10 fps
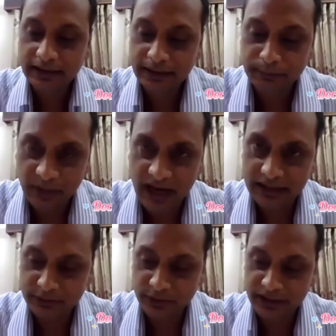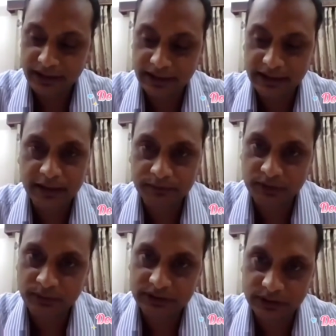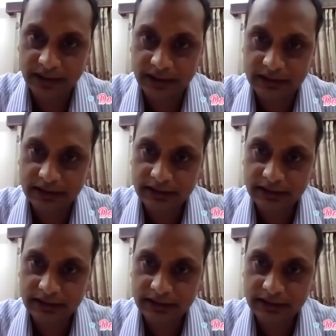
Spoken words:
implant containing an ophthalmic socket,